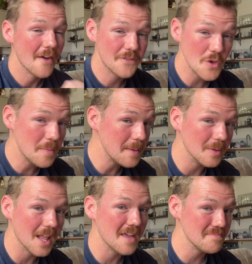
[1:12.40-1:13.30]
A few people
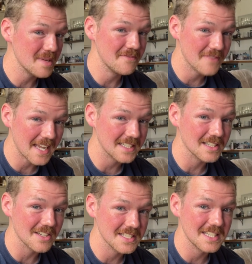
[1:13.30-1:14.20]
have been
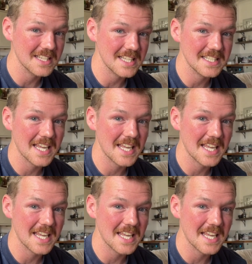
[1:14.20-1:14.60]
vandalising these